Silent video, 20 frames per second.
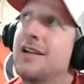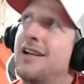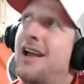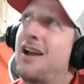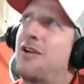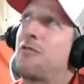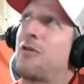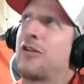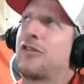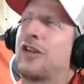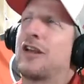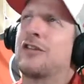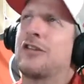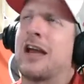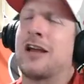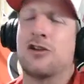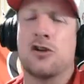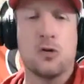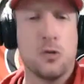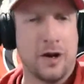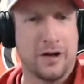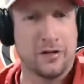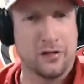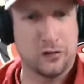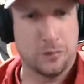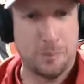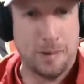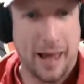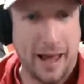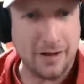I don't want to say that you
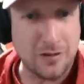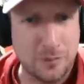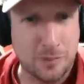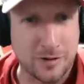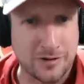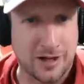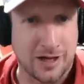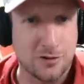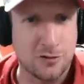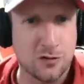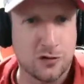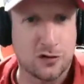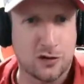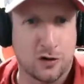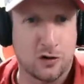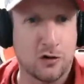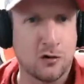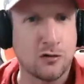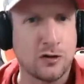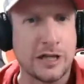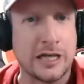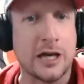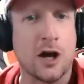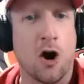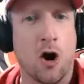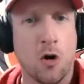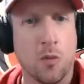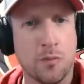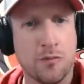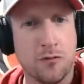expect, but that you certainly
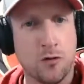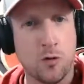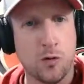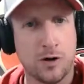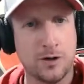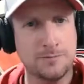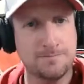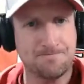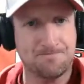hope for.